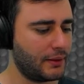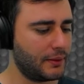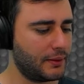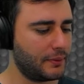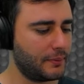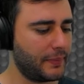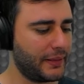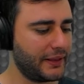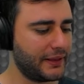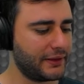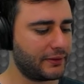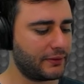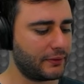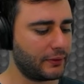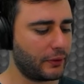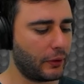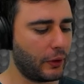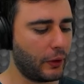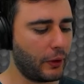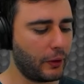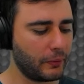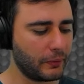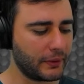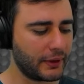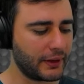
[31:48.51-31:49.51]
but
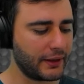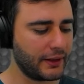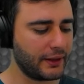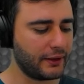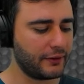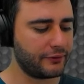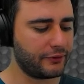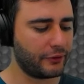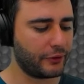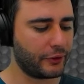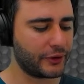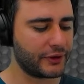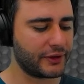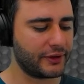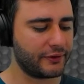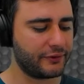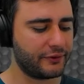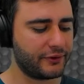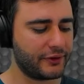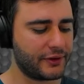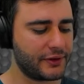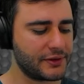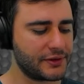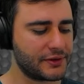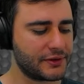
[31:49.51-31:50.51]
only for the
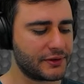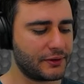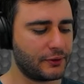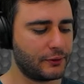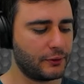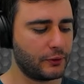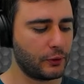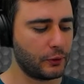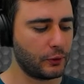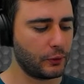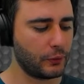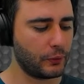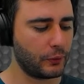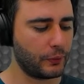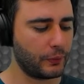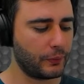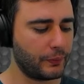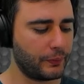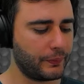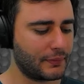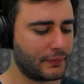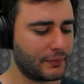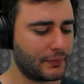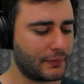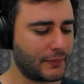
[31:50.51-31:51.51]
first 2
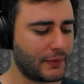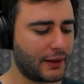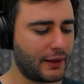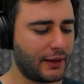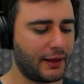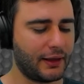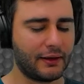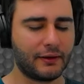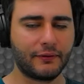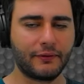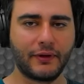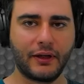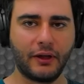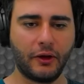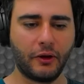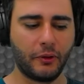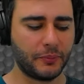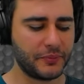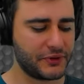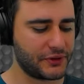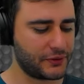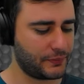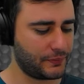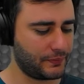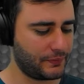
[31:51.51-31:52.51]

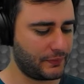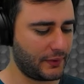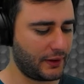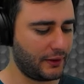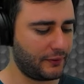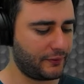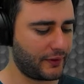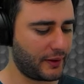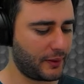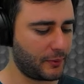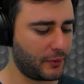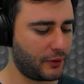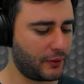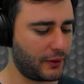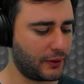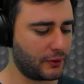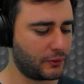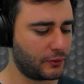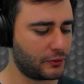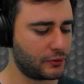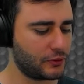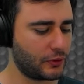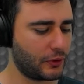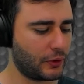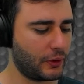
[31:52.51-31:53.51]
envelopes. If I'm going to
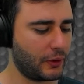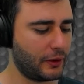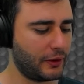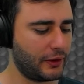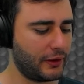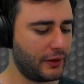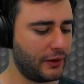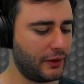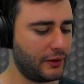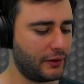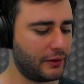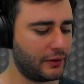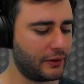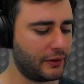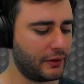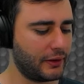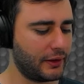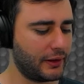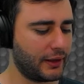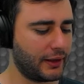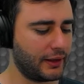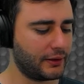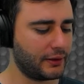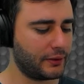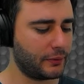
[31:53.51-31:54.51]
draw here
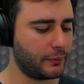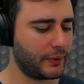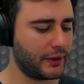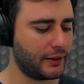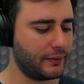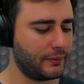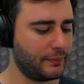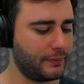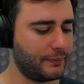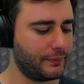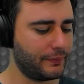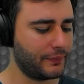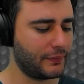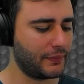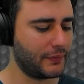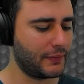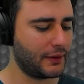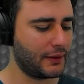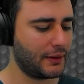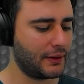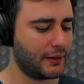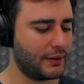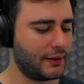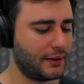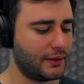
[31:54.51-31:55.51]
another one,
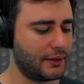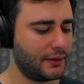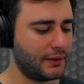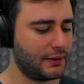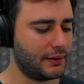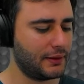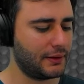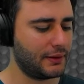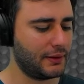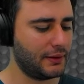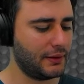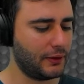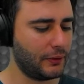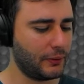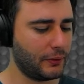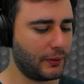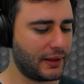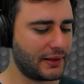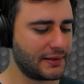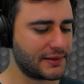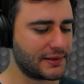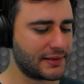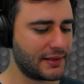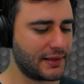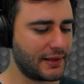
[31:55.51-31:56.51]
you
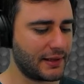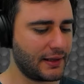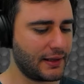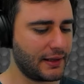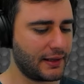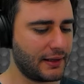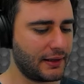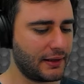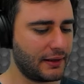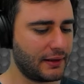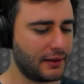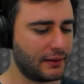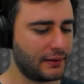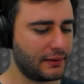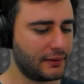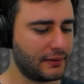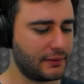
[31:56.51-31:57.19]
can see